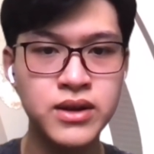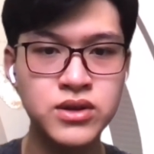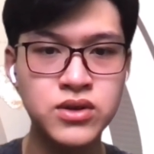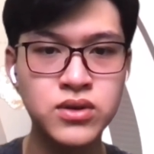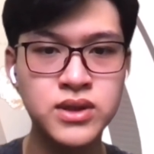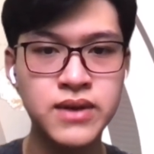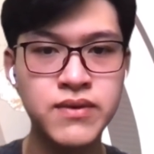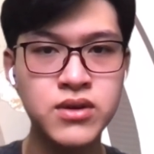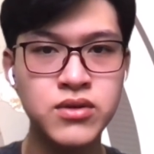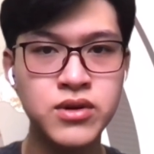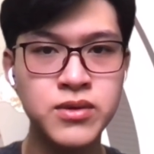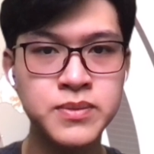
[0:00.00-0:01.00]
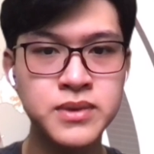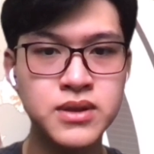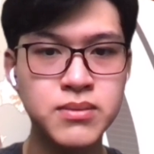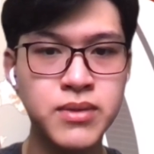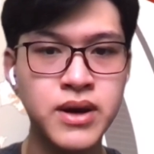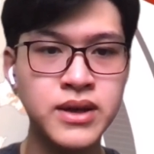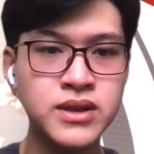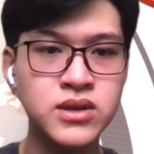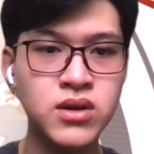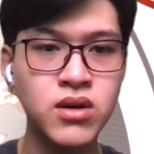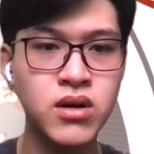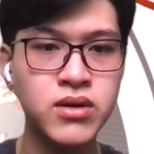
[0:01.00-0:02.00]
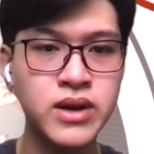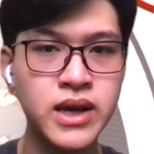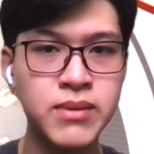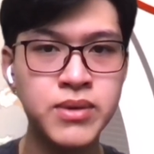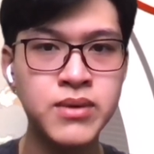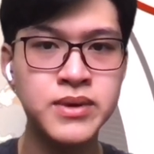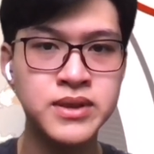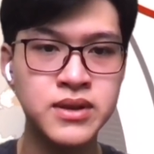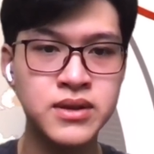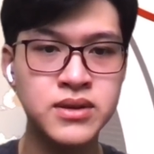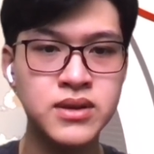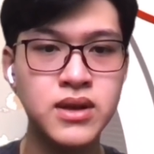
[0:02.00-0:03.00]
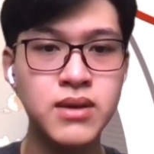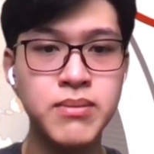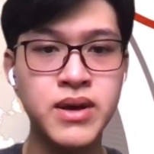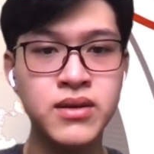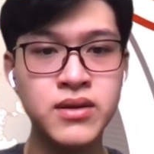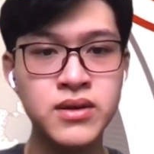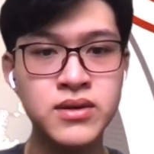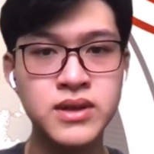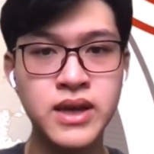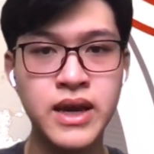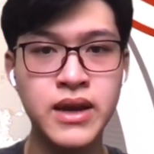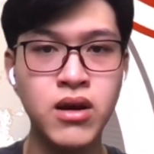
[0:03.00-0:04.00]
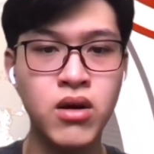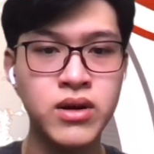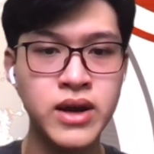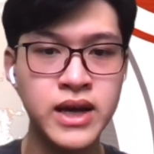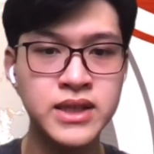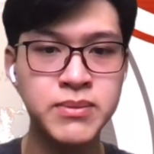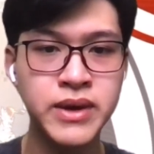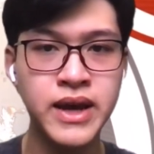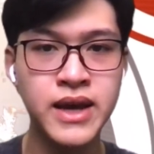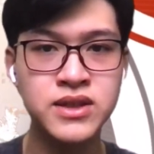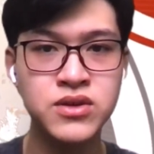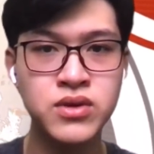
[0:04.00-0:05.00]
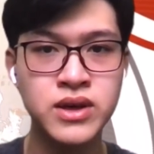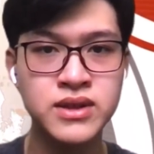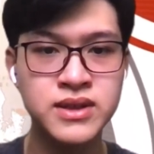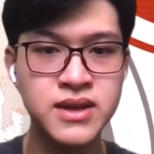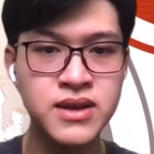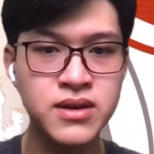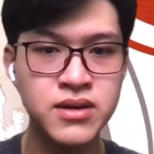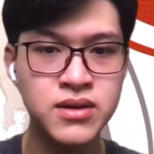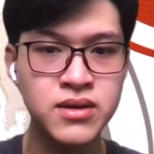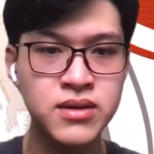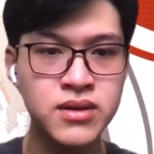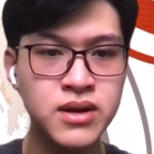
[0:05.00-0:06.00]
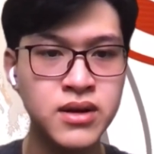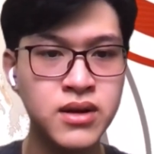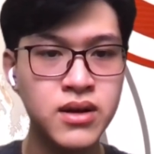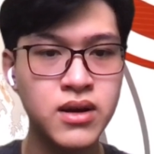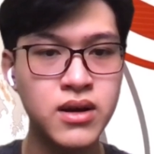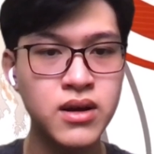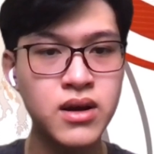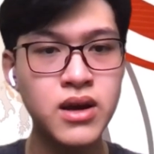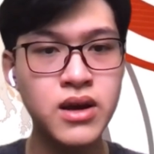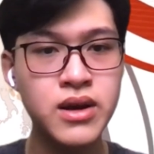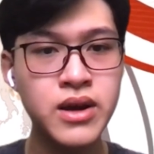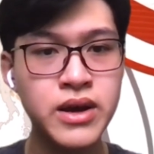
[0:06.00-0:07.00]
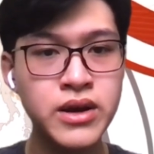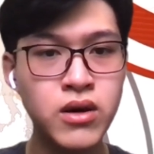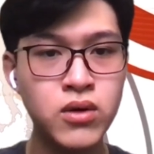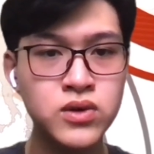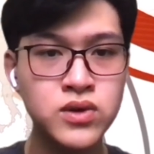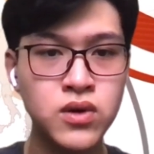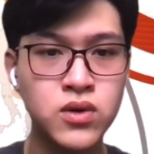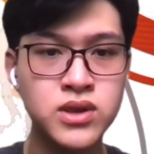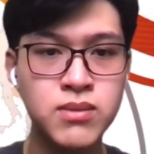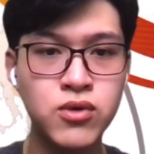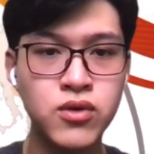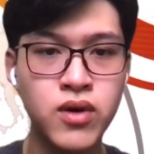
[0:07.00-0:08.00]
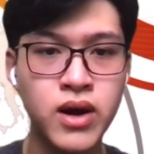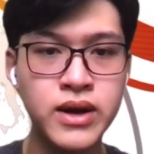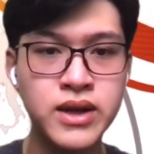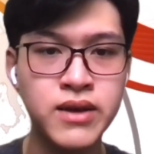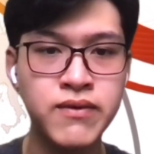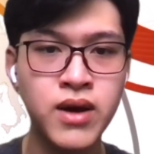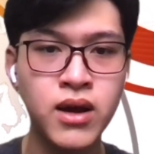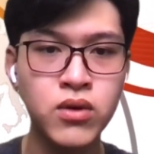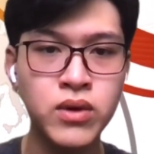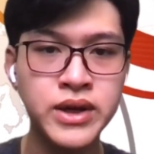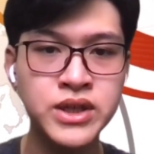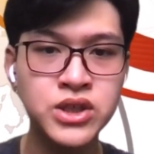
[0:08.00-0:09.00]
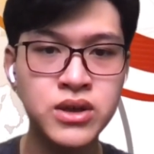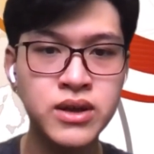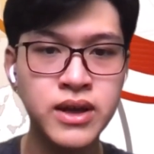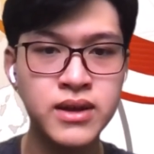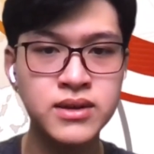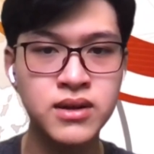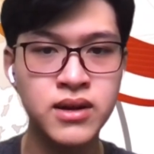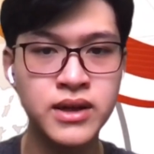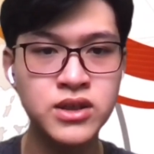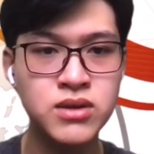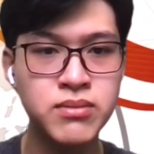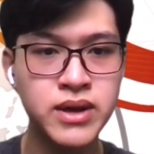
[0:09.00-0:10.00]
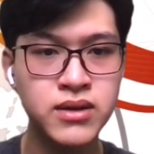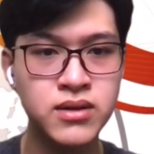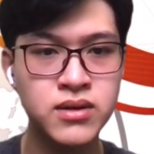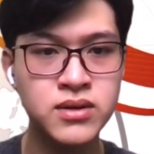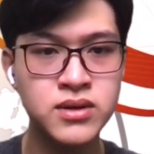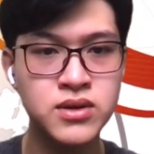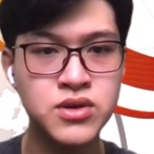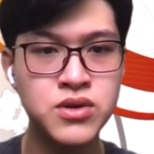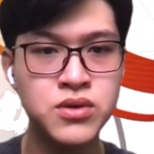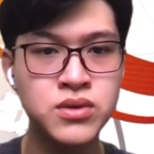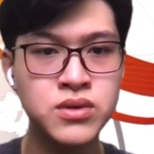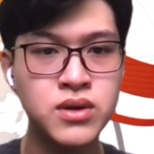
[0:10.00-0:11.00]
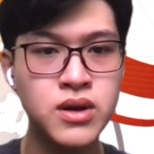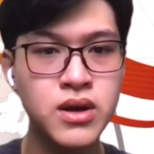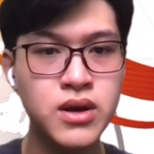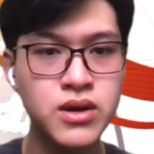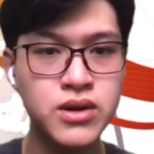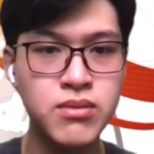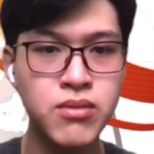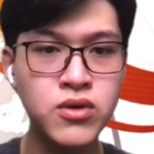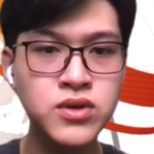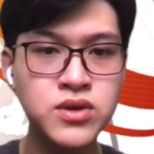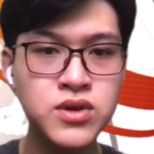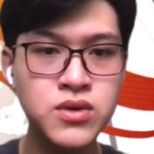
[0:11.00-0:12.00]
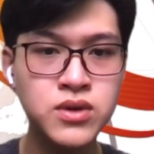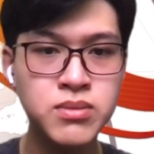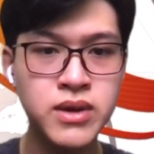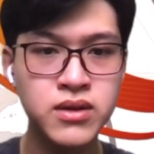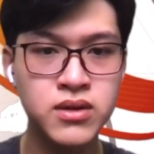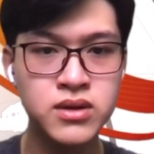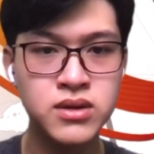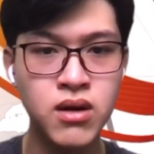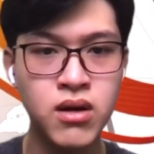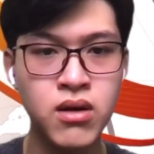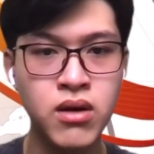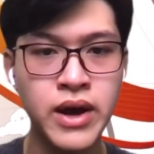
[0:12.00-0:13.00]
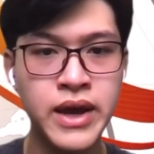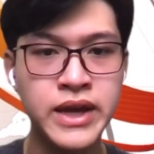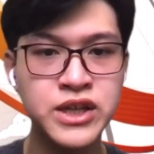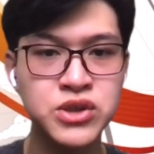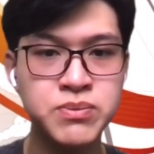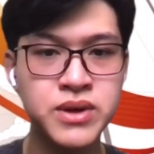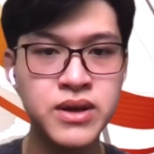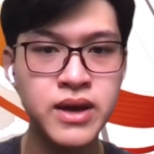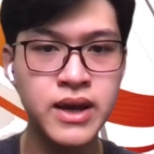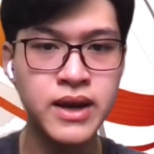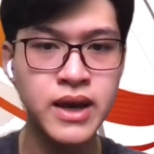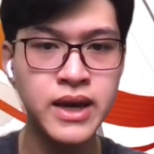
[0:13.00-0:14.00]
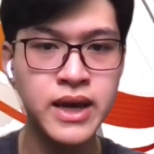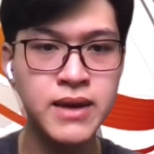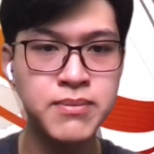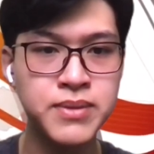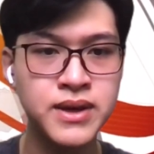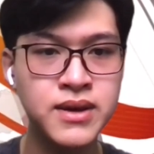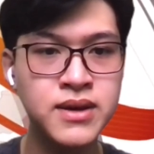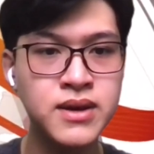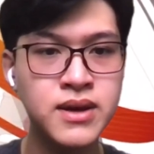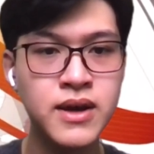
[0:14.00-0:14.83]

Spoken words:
into 7 groups based on their purposes, methods, and other aspects as you can see here. They also summarize the evaluation and selection methods used. The most used methods are AHP and ANP.